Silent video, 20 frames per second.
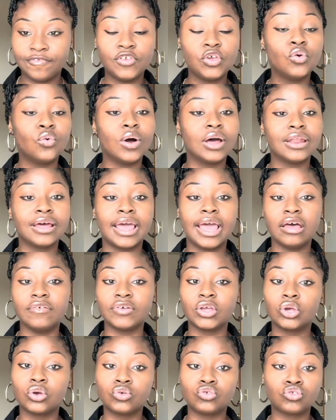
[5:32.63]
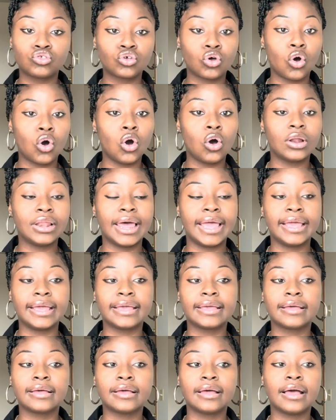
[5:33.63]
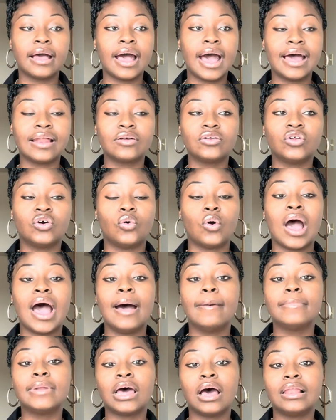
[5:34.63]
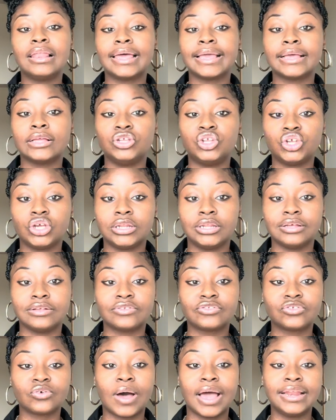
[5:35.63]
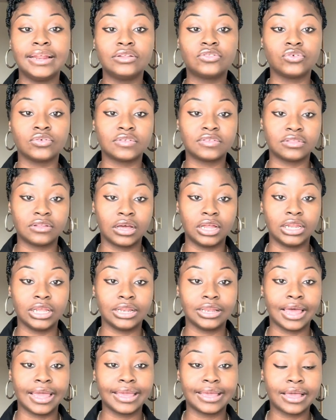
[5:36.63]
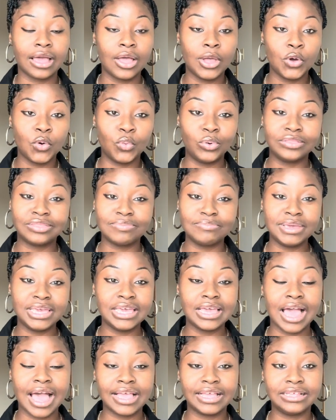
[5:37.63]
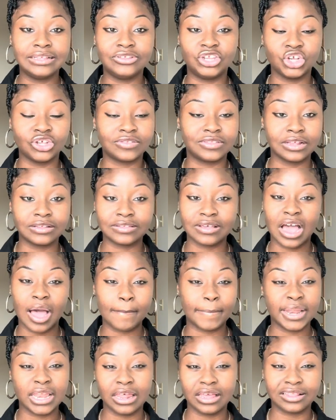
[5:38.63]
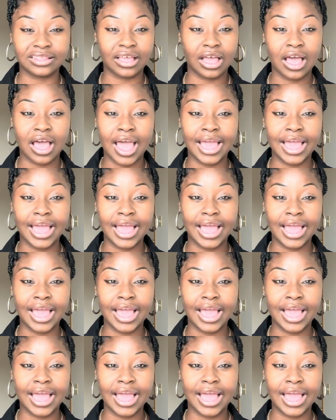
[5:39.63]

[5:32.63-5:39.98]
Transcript: you want to have a good score, like, I don't know, I'm not like a genius, so I need to study. Like with me, it just doesn't happen like that.